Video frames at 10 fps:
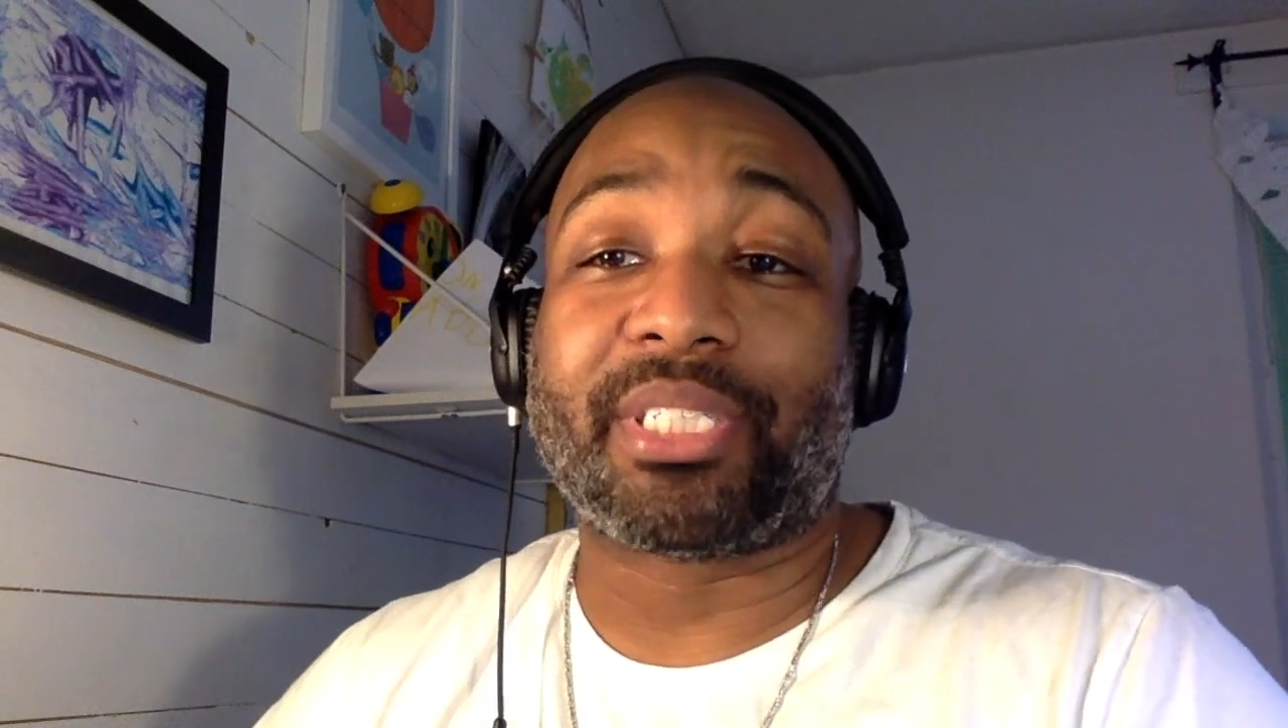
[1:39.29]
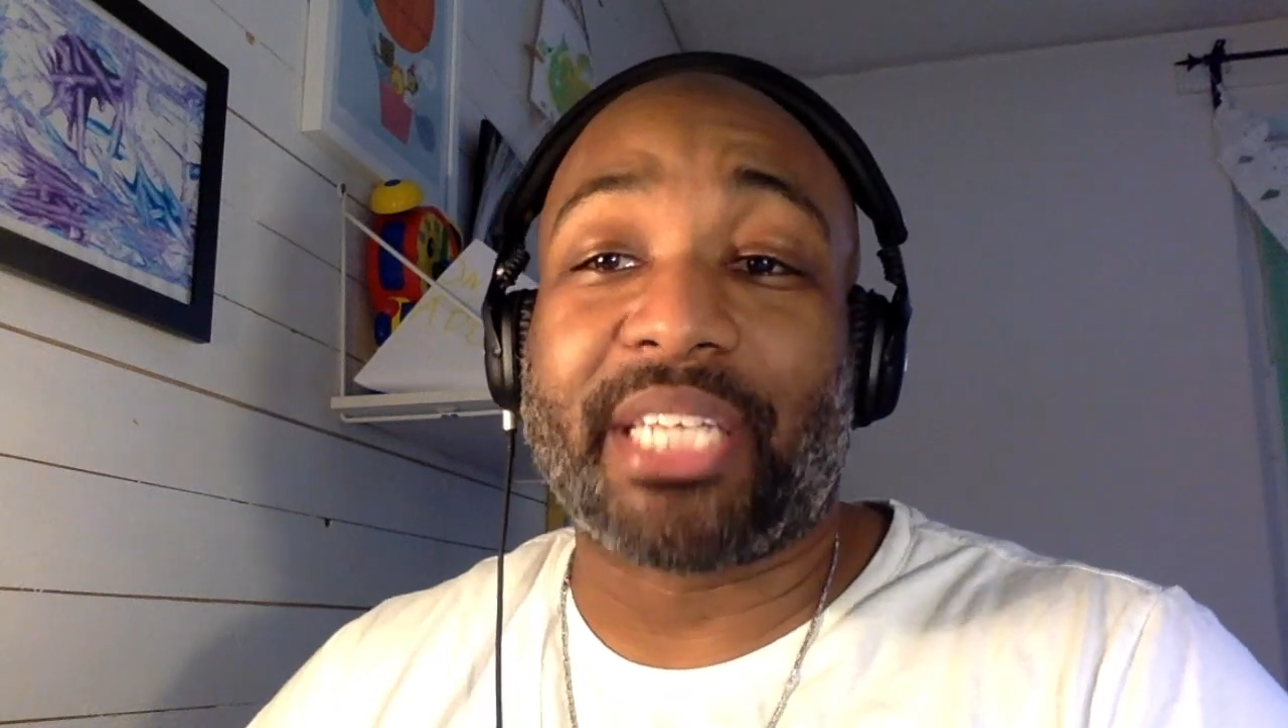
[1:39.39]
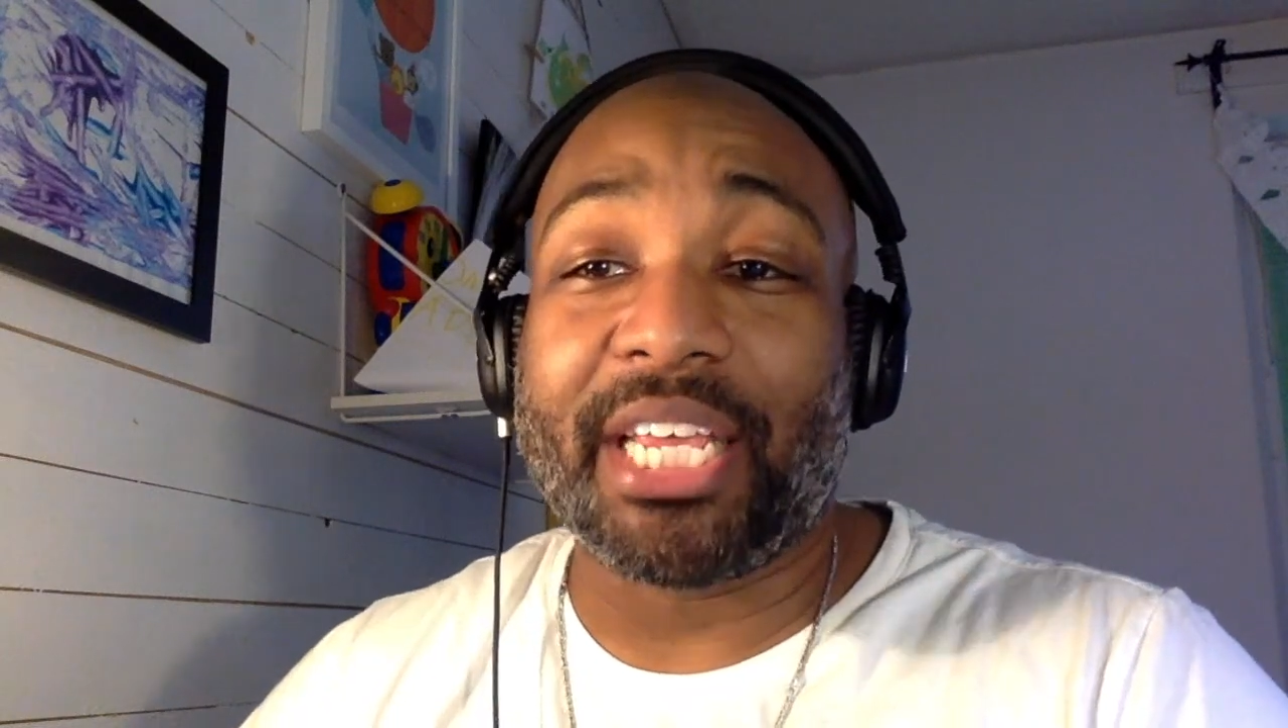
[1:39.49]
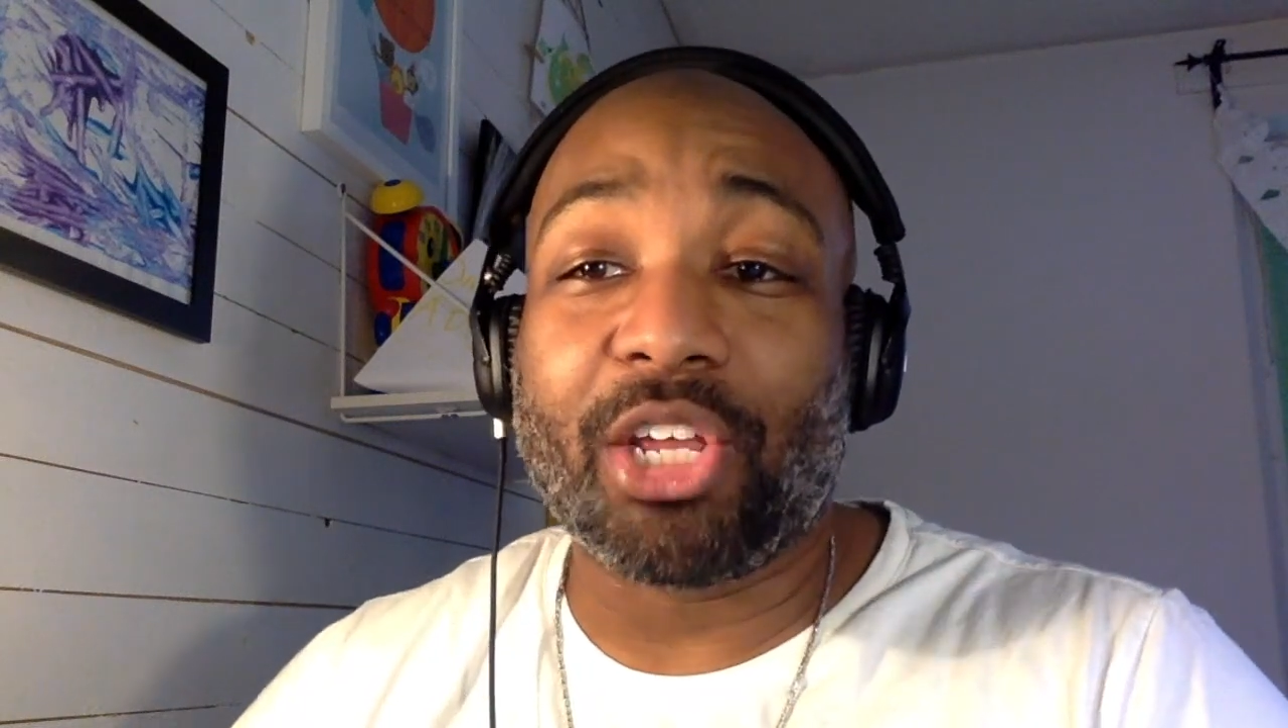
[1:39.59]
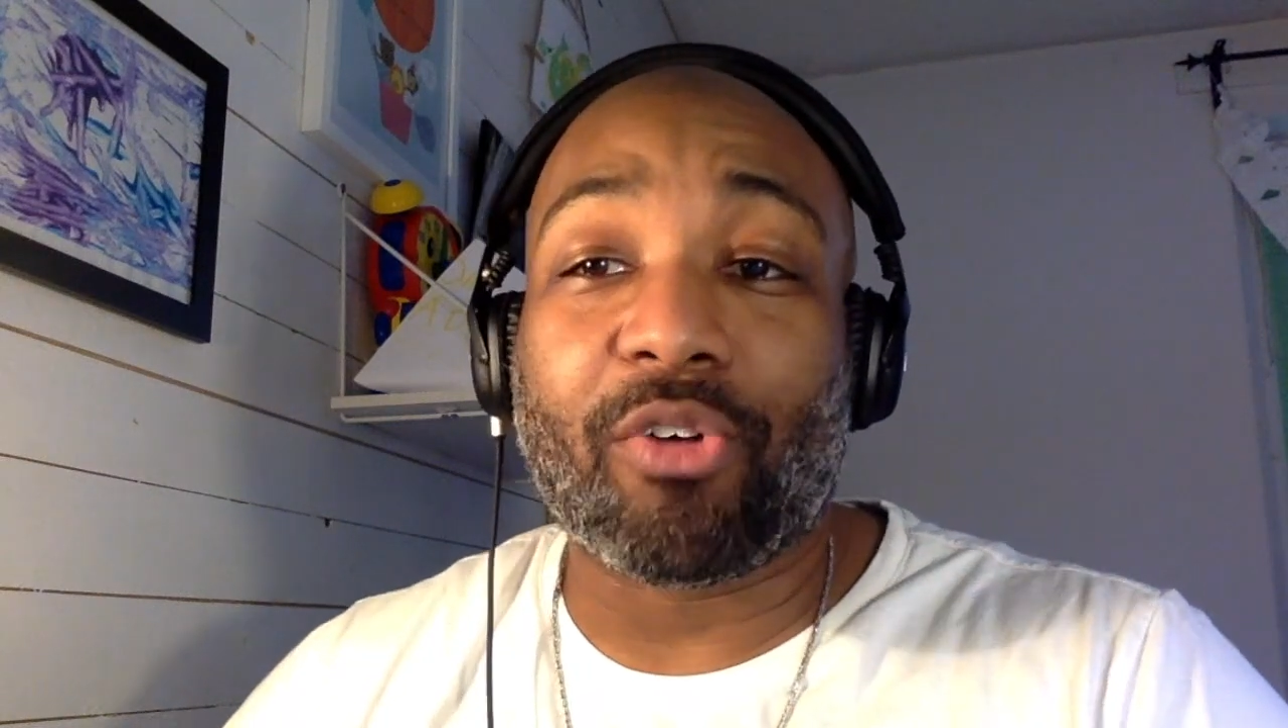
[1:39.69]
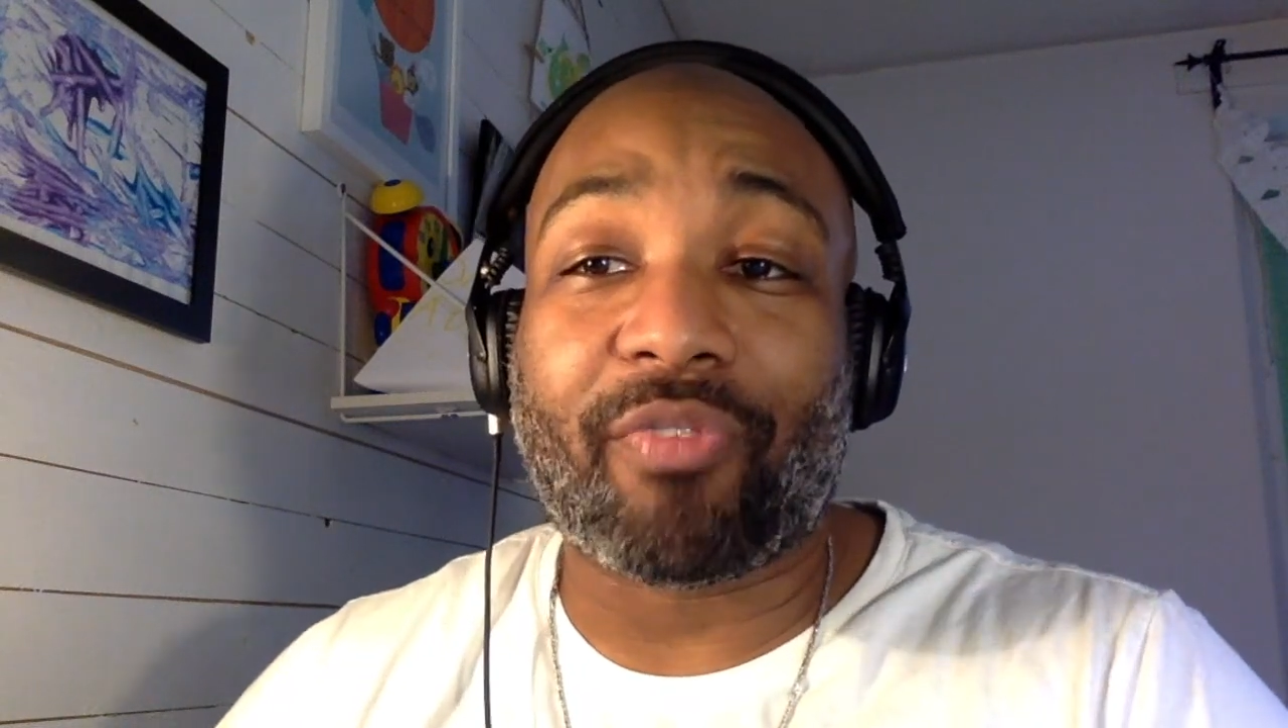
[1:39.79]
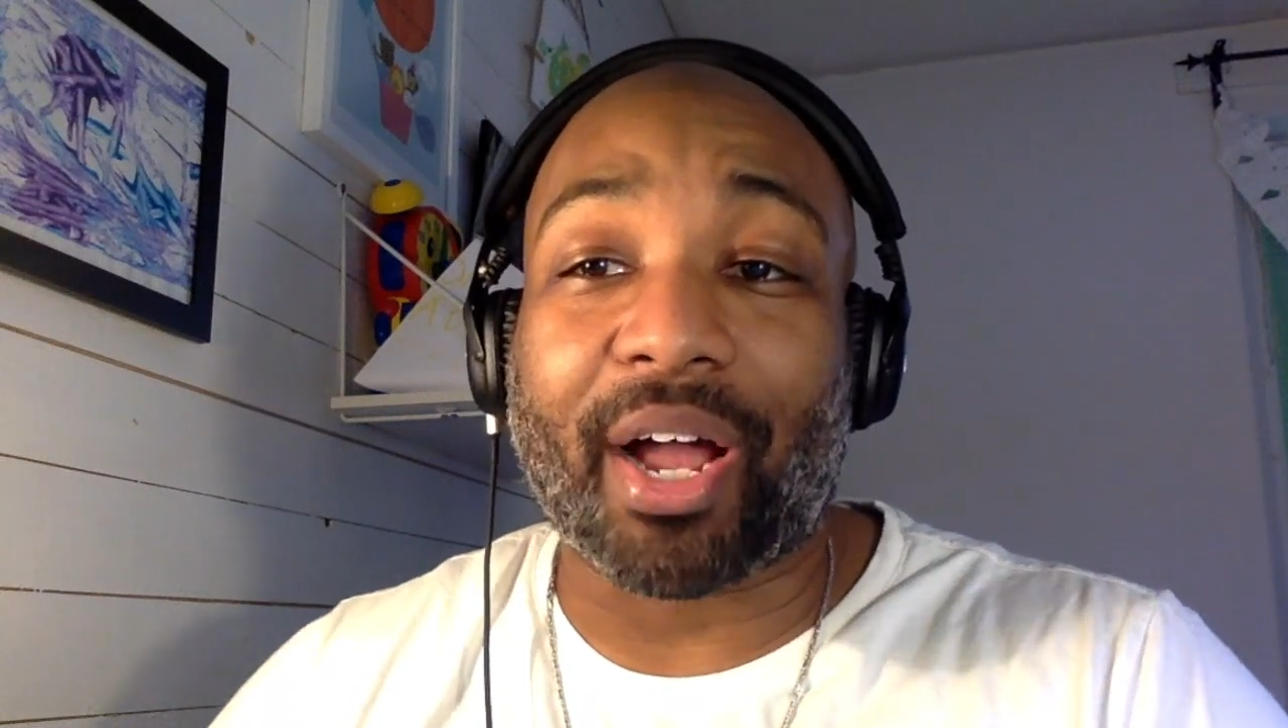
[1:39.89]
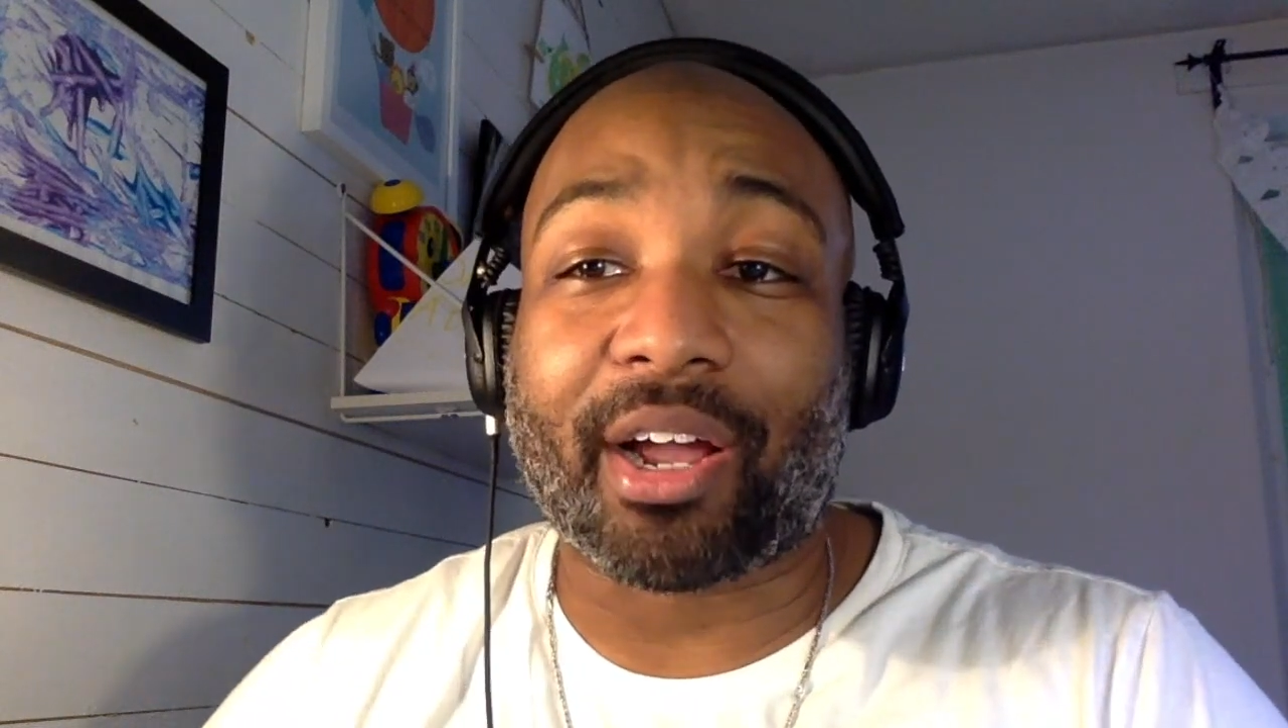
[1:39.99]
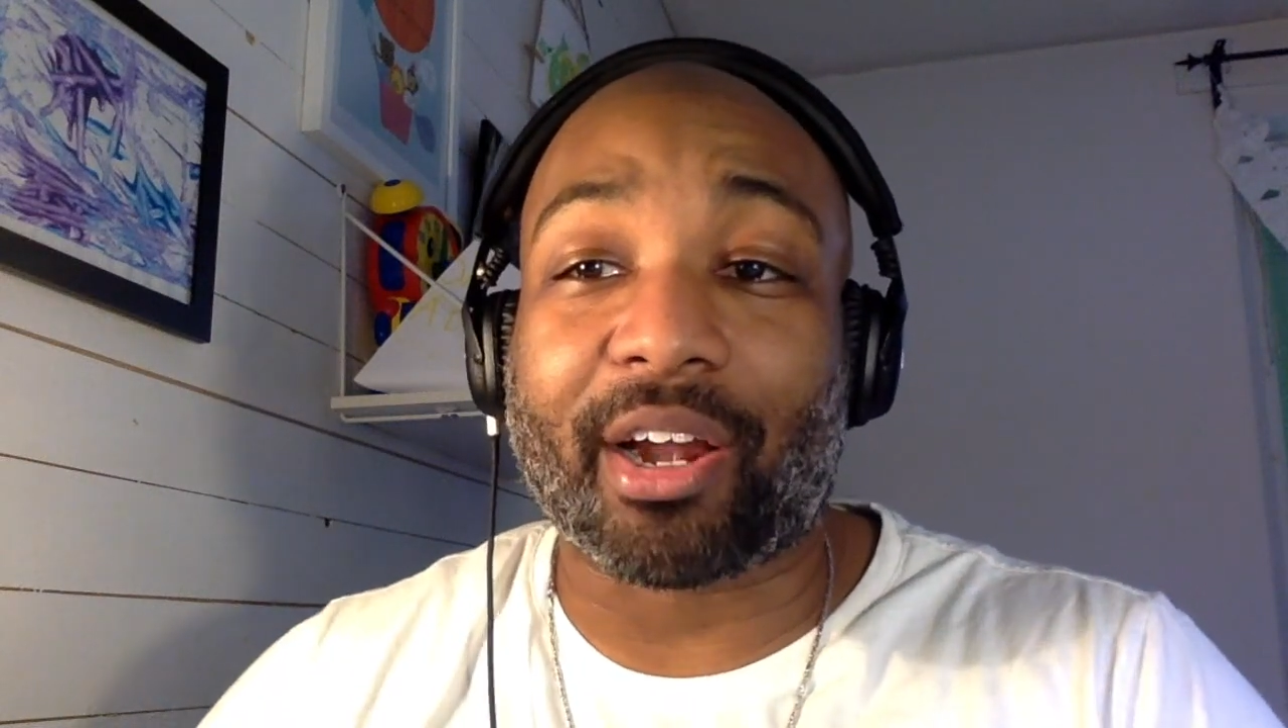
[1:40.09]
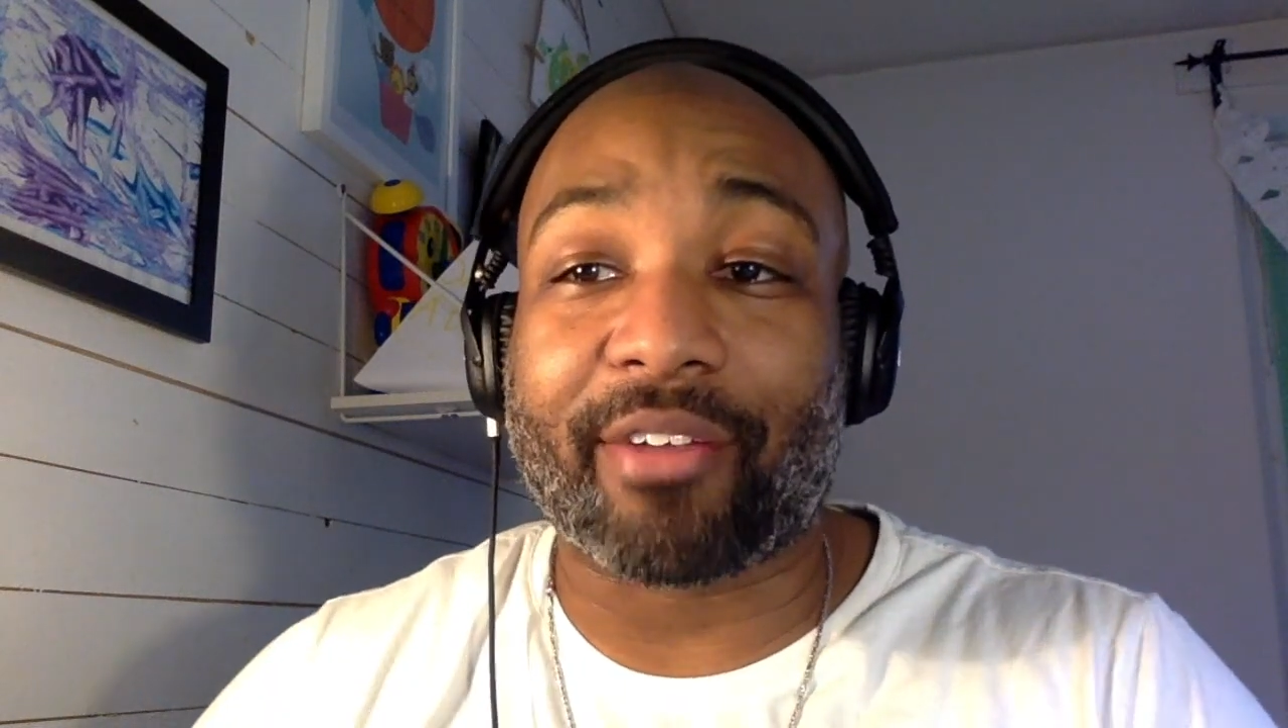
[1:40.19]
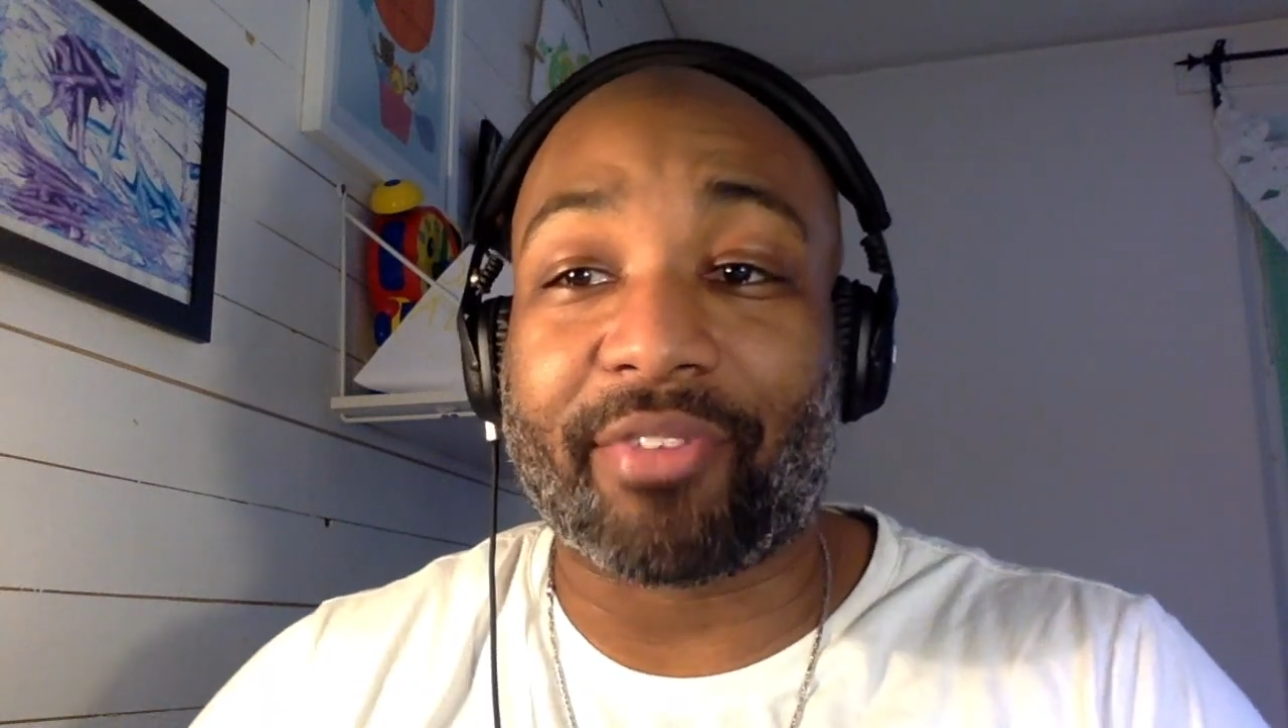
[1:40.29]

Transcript: Tio Vakra